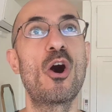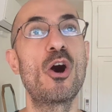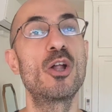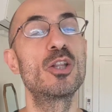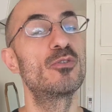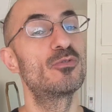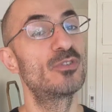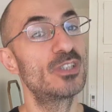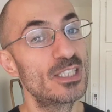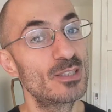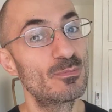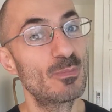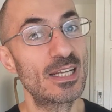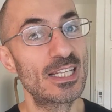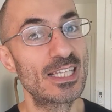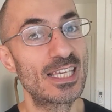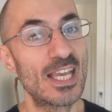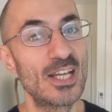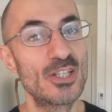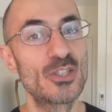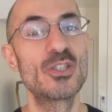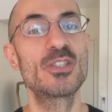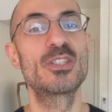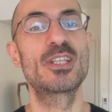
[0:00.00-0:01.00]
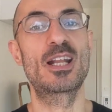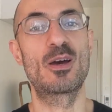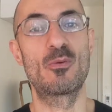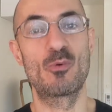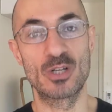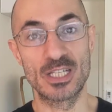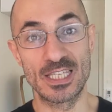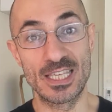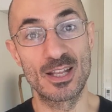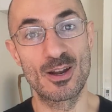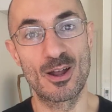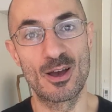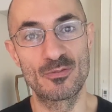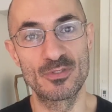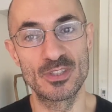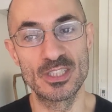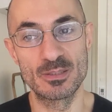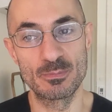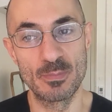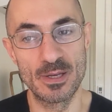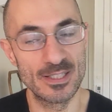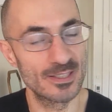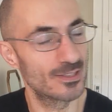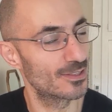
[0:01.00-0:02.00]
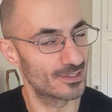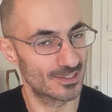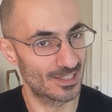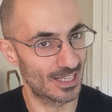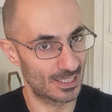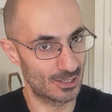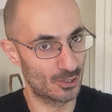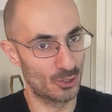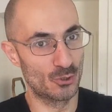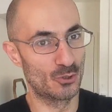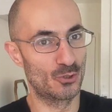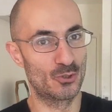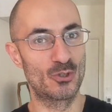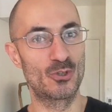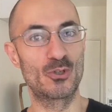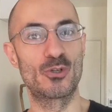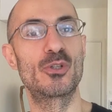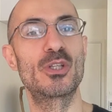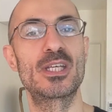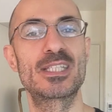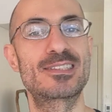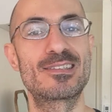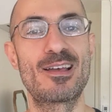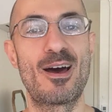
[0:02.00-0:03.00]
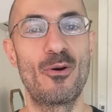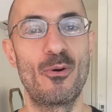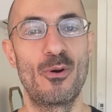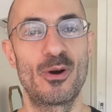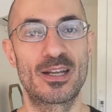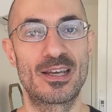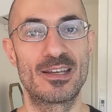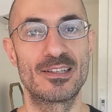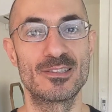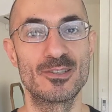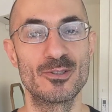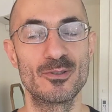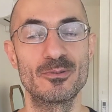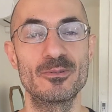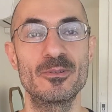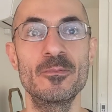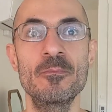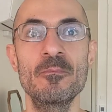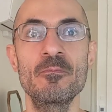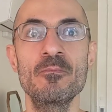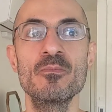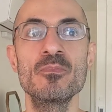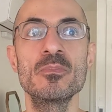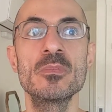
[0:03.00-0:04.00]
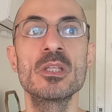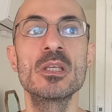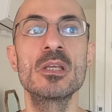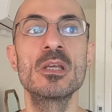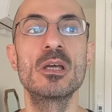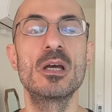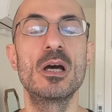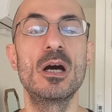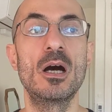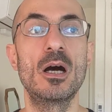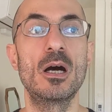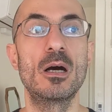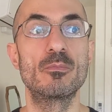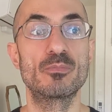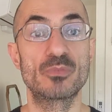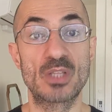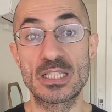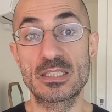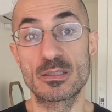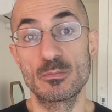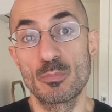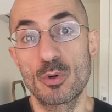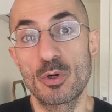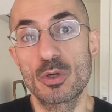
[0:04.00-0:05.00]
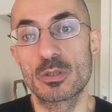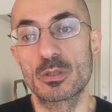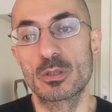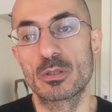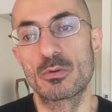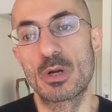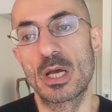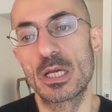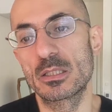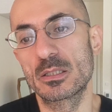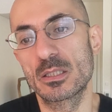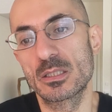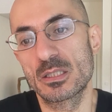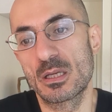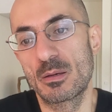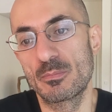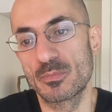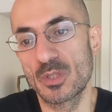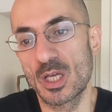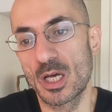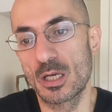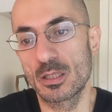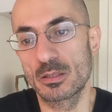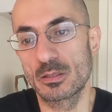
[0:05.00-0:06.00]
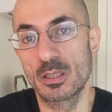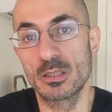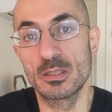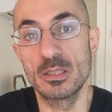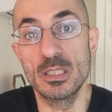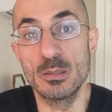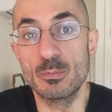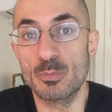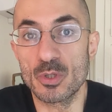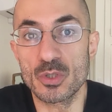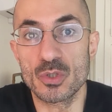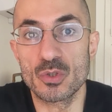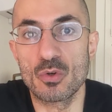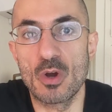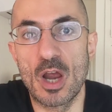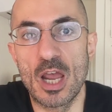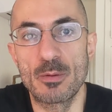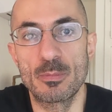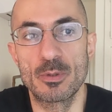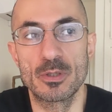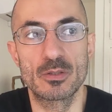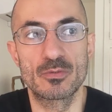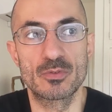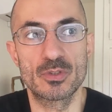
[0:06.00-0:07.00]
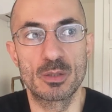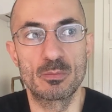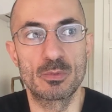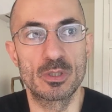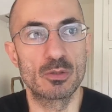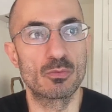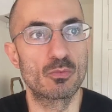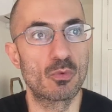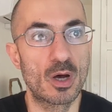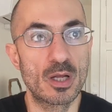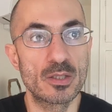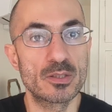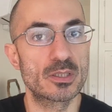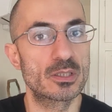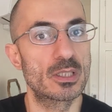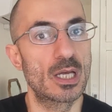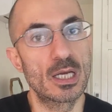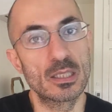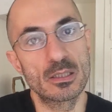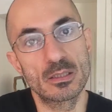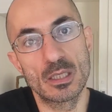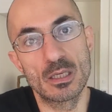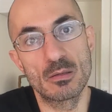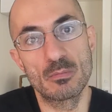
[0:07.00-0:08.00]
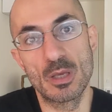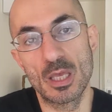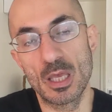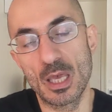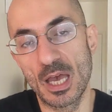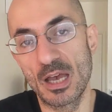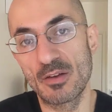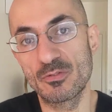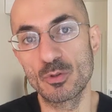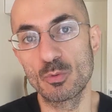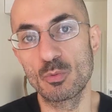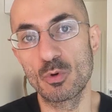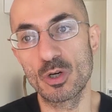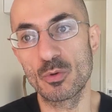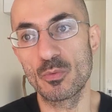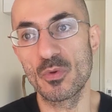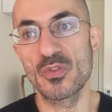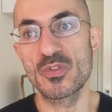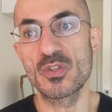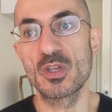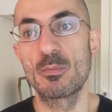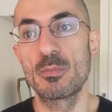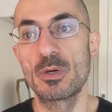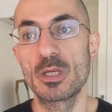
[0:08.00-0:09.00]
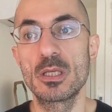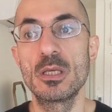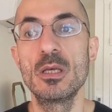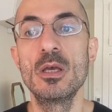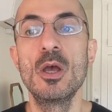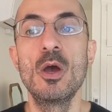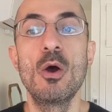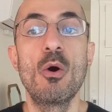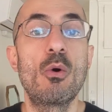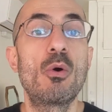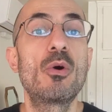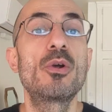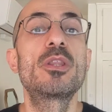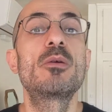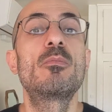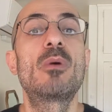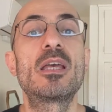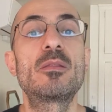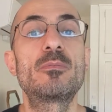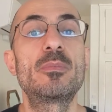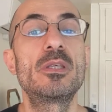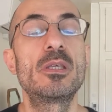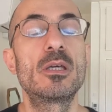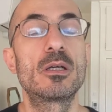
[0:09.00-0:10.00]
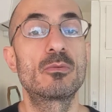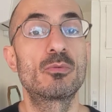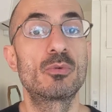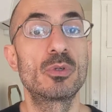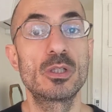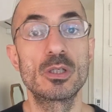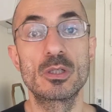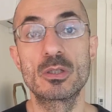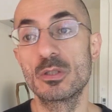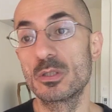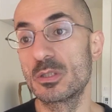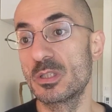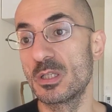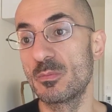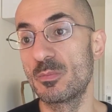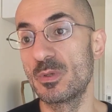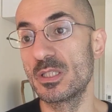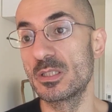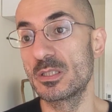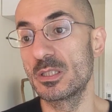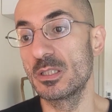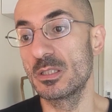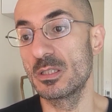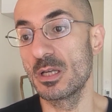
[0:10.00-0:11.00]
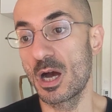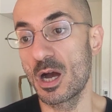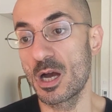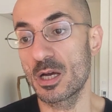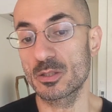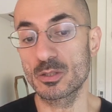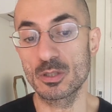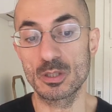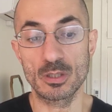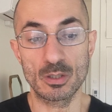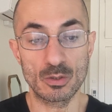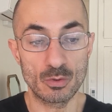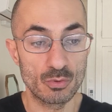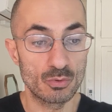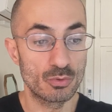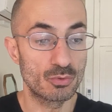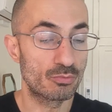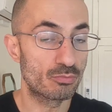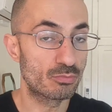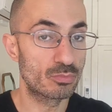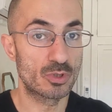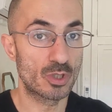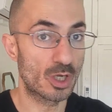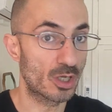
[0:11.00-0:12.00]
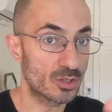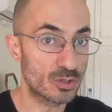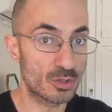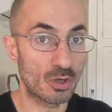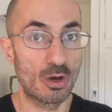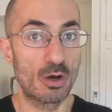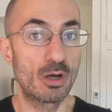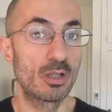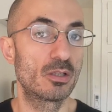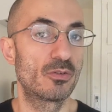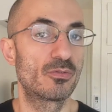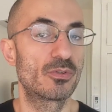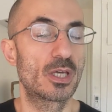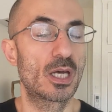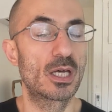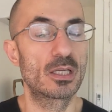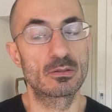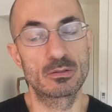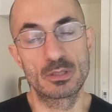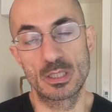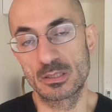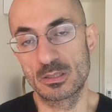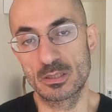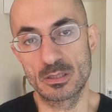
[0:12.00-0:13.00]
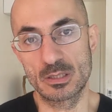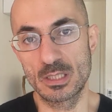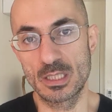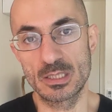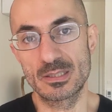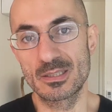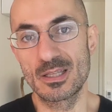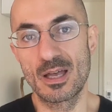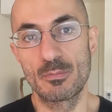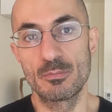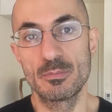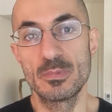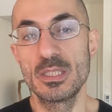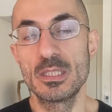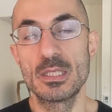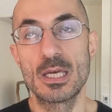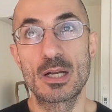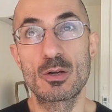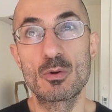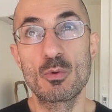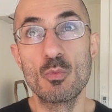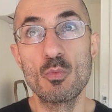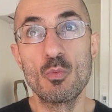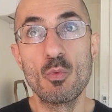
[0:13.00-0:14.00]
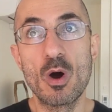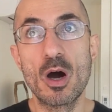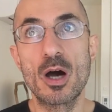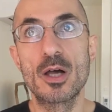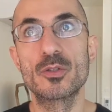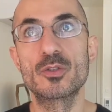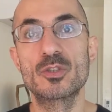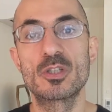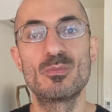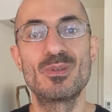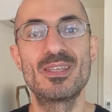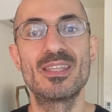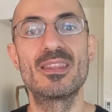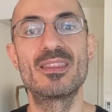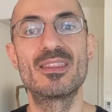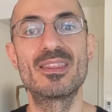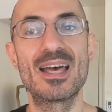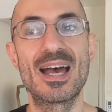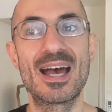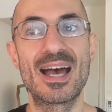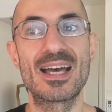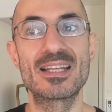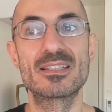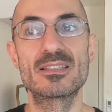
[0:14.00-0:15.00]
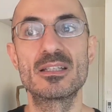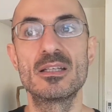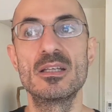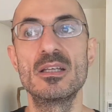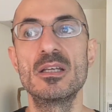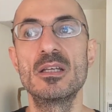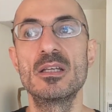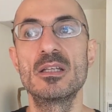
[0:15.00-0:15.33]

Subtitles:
all of these medications and I want to get off these medicines. Like, no, that's not what I do. That's important, right? Because I'm not a de-prescriber. If somebody wants that, they may have to work with somebody, or there might be a really good DPC doctor who does all of that. That's not me. I don't want to be that